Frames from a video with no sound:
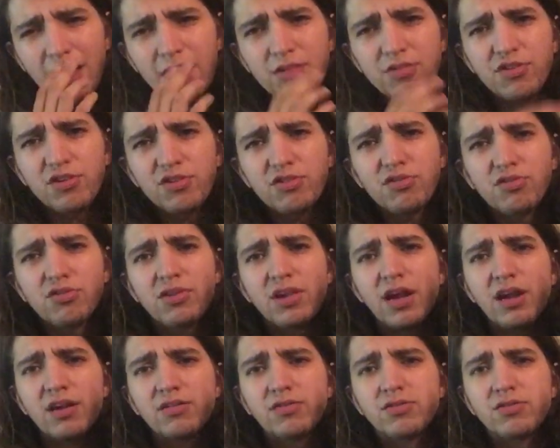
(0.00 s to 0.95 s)
Zissel
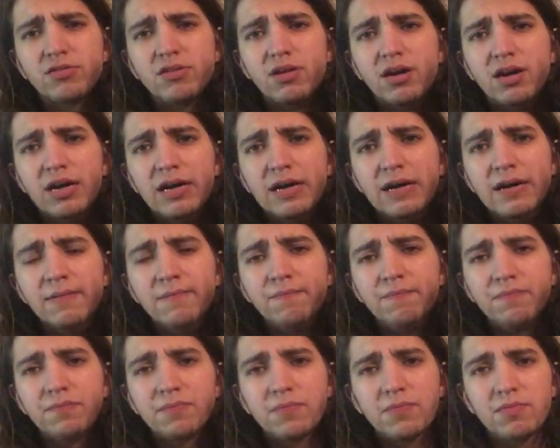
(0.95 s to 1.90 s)
Sass uh,
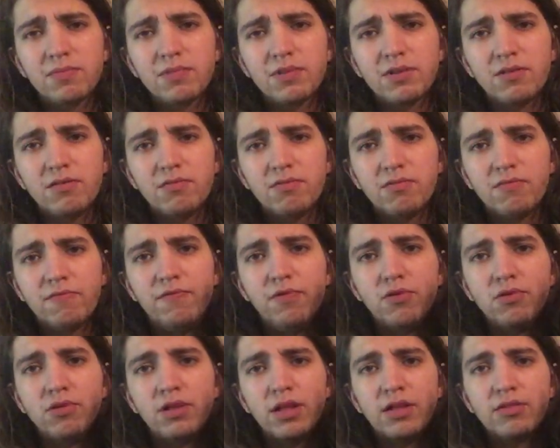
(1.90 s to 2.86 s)

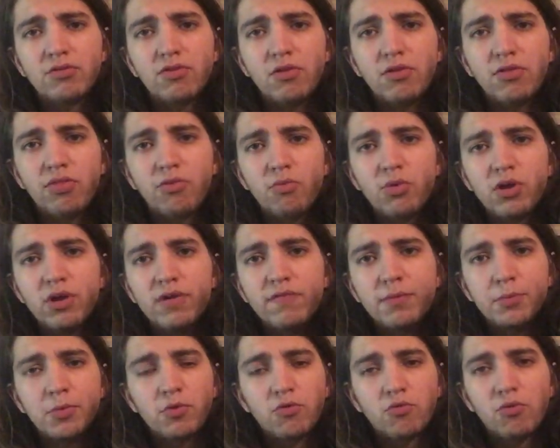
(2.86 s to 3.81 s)
full lengths. All three of
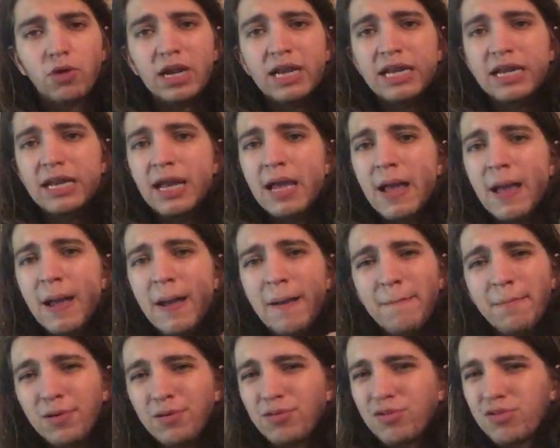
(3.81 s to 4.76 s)
them are great,
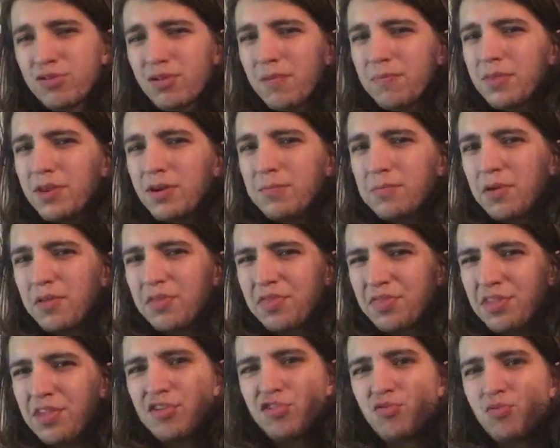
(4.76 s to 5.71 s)
but something
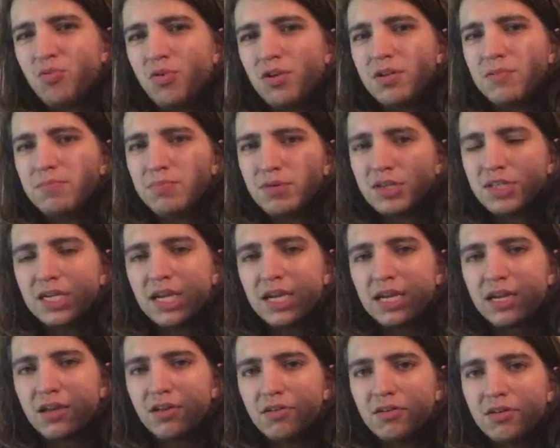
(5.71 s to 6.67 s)
about this one in
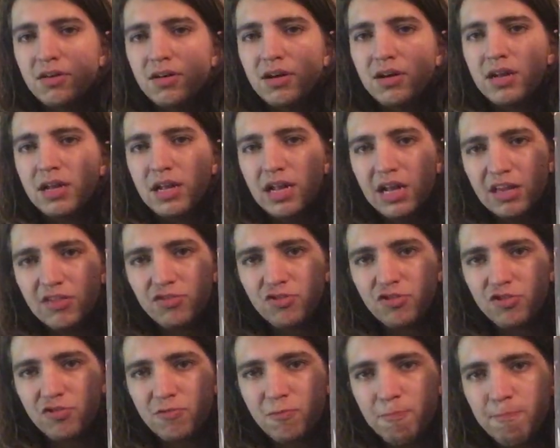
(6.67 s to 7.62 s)
particular is
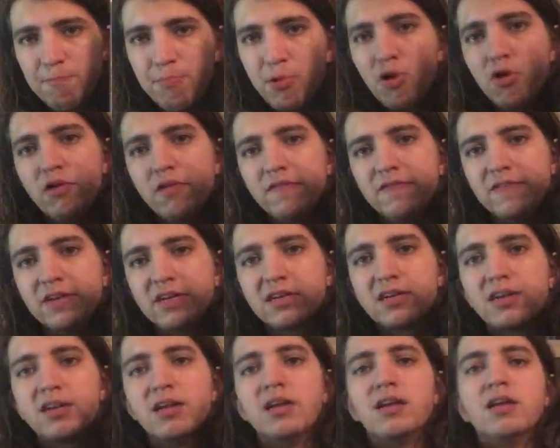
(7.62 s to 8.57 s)
just
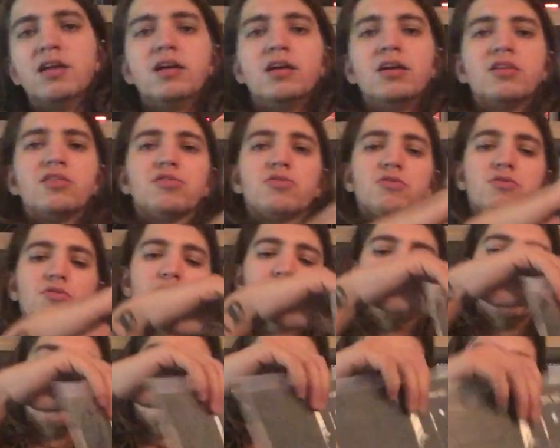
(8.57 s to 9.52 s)
perfect.
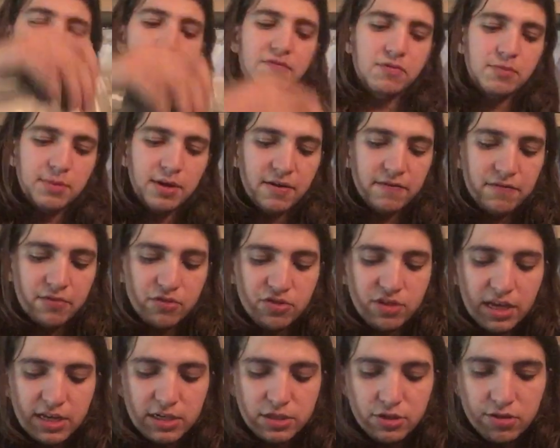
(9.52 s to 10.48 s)
So, Evil
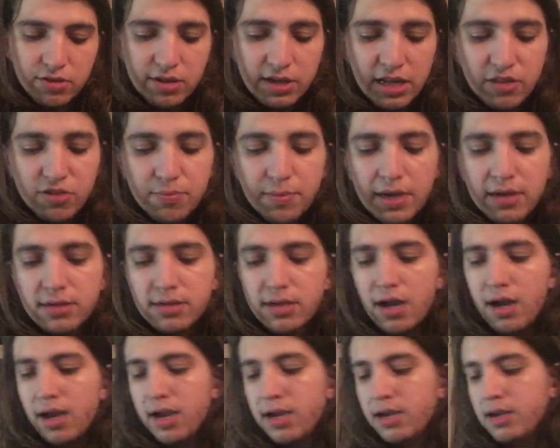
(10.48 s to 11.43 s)
Manifestations Against
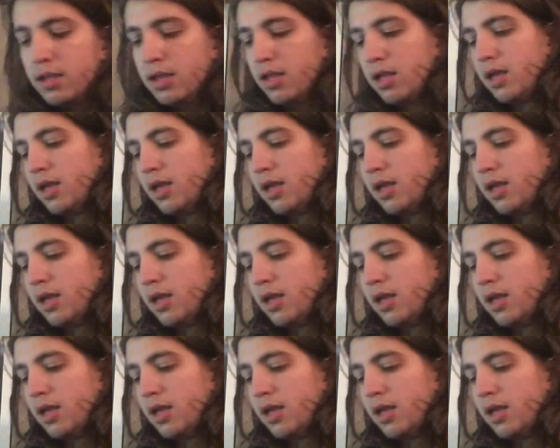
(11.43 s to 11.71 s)
Mankind.